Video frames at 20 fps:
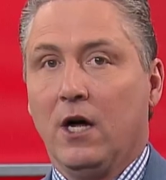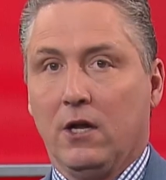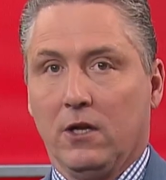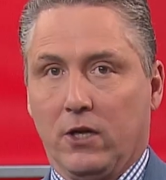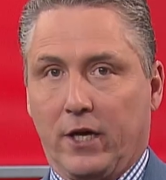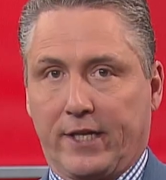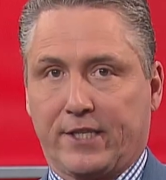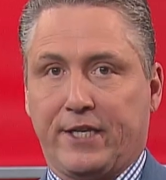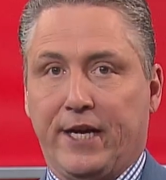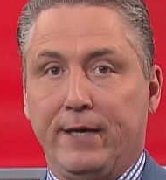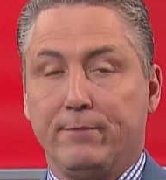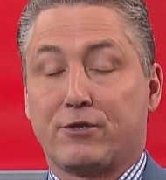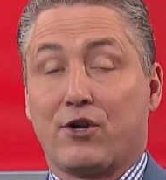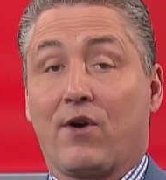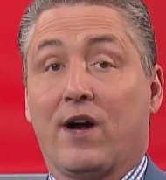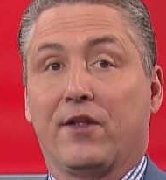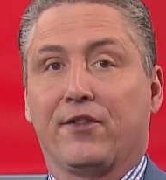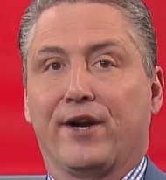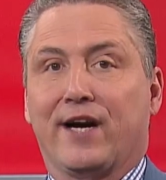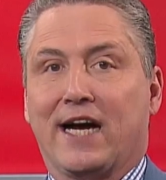Look, teams
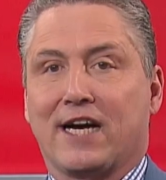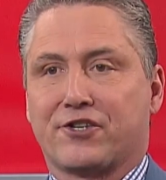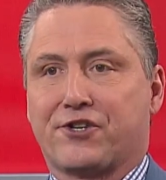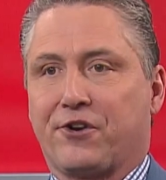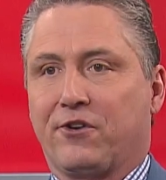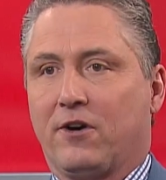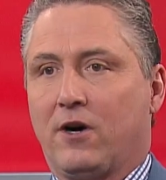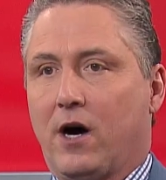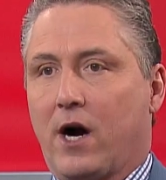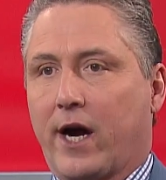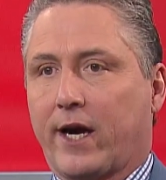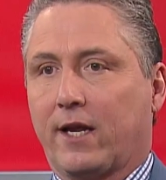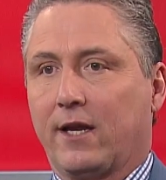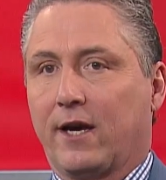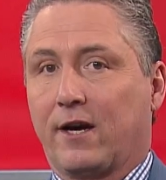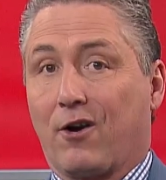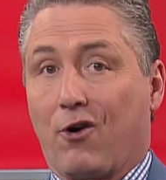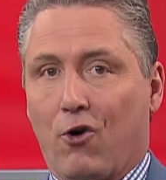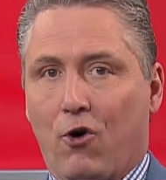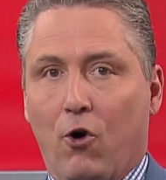around the National Hockey
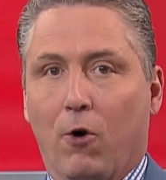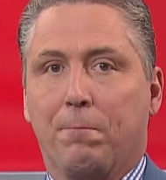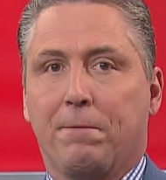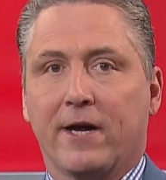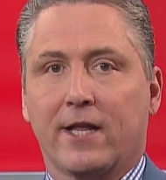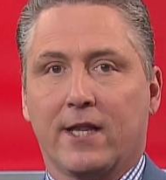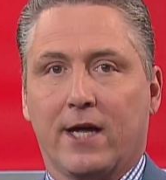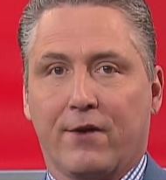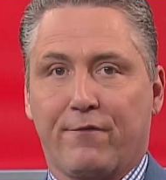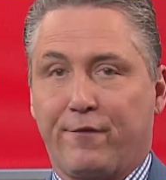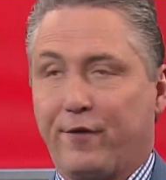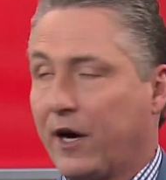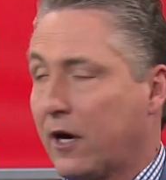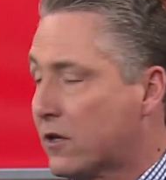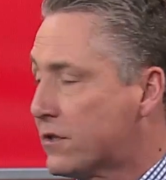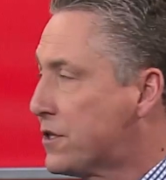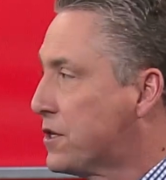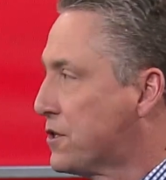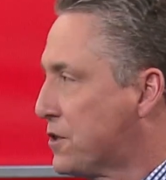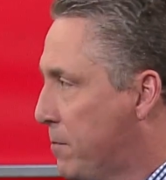League are hoping that
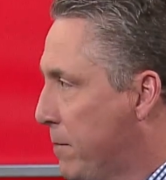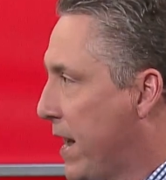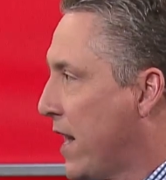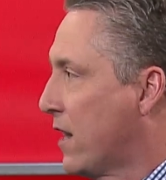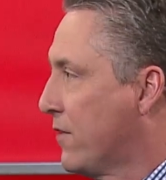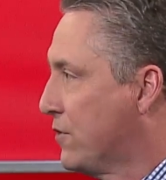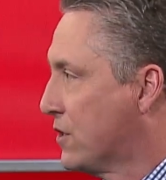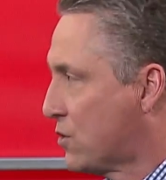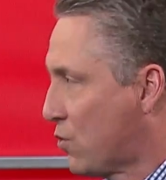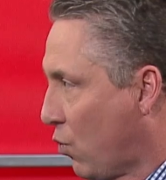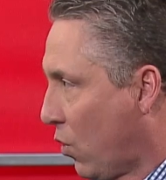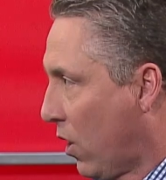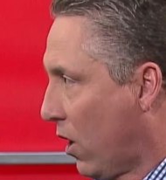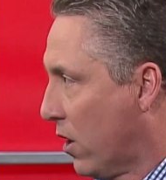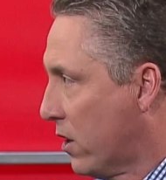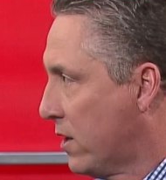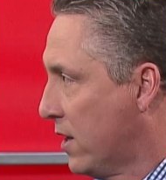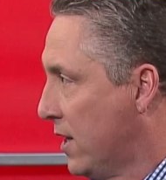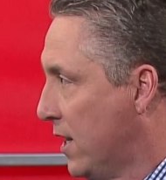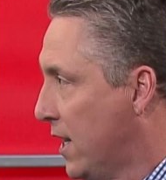Ferris is a man of his
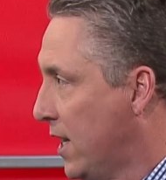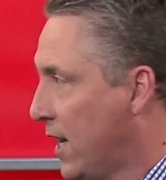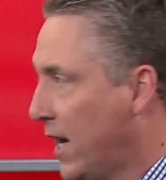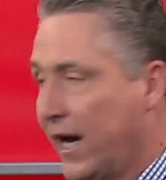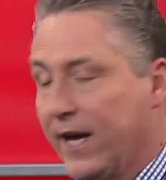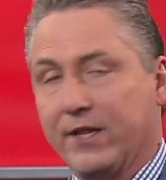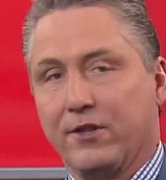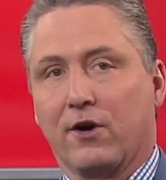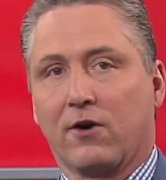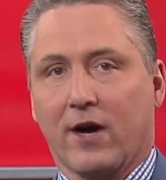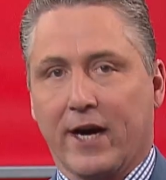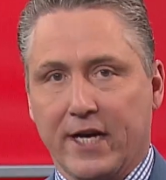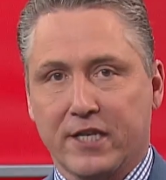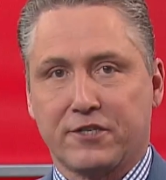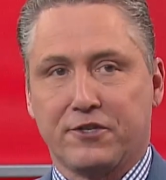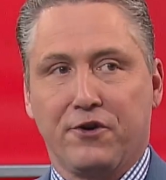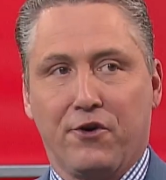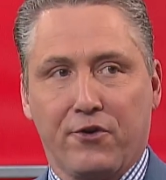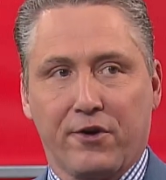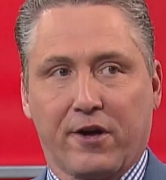word, and there
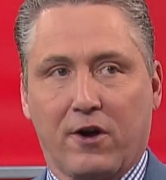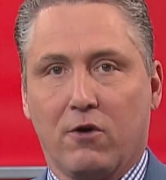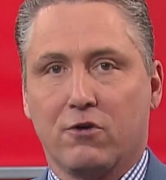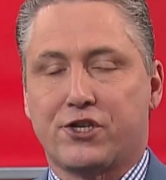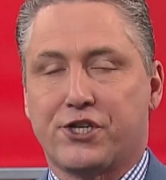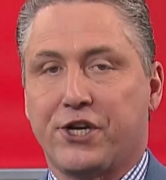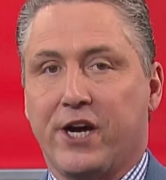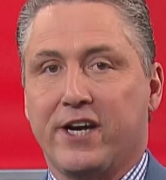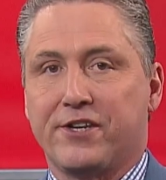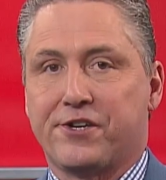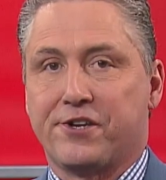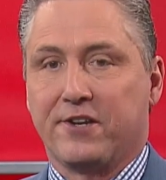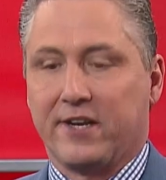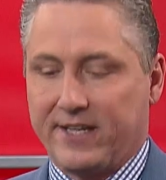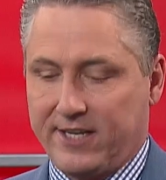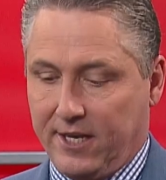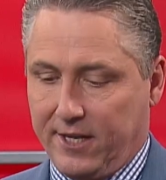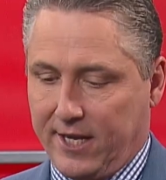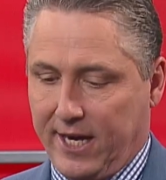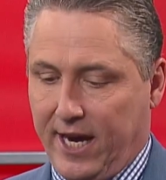is no negotiation
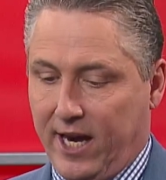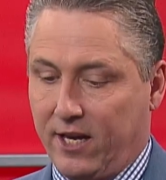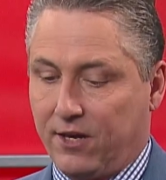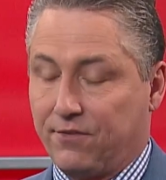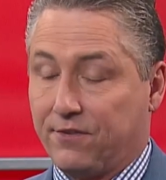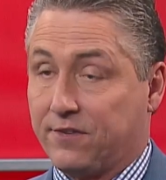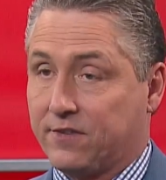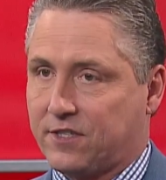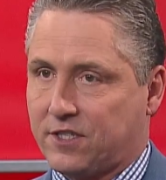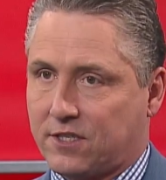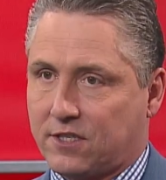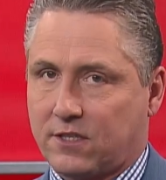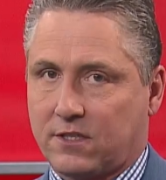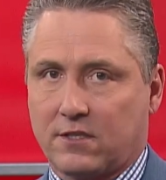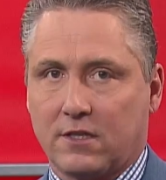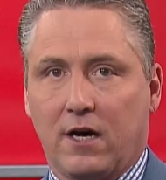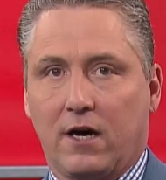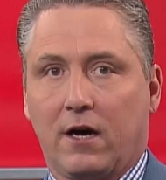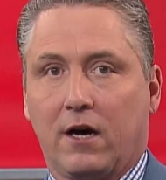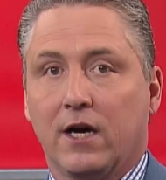until the end of the
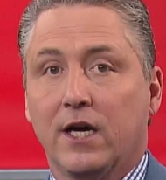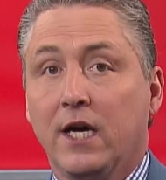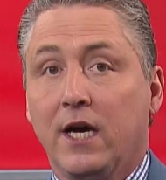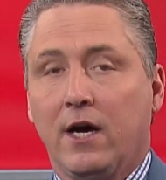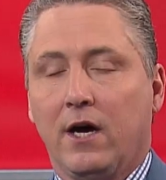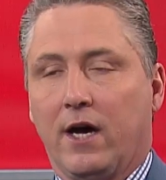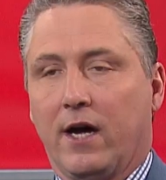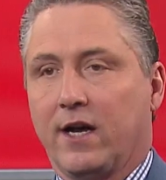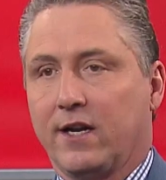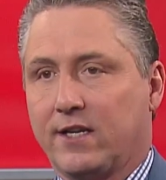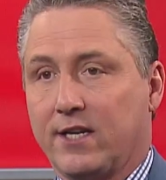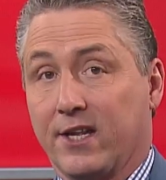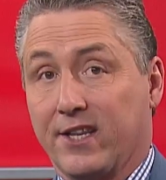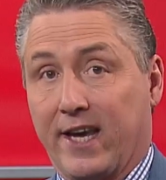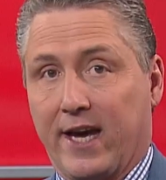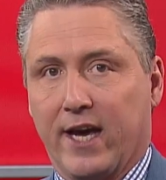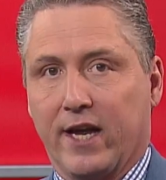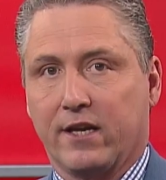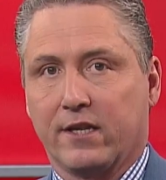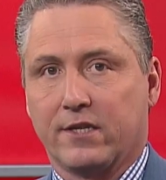
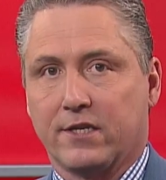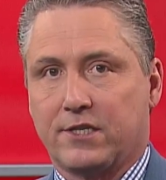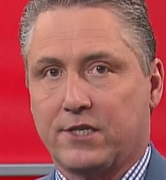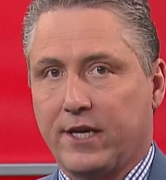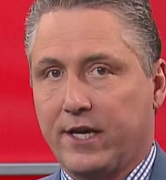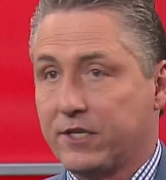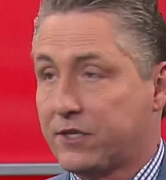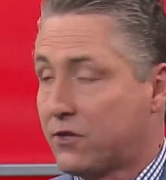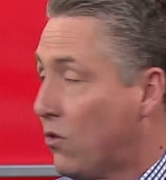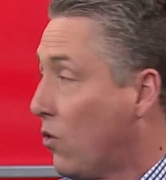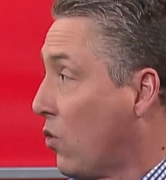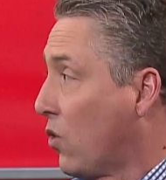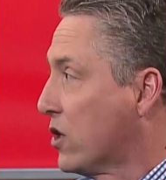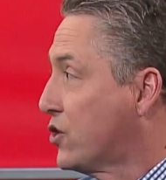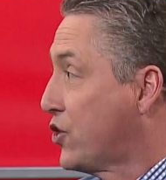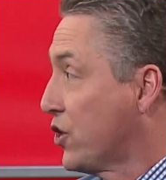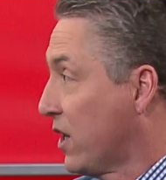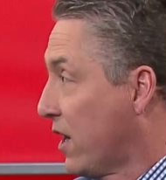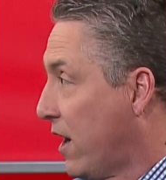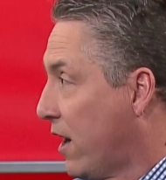season or
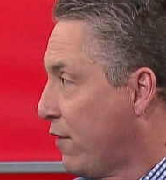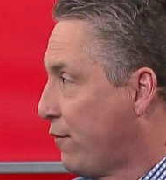July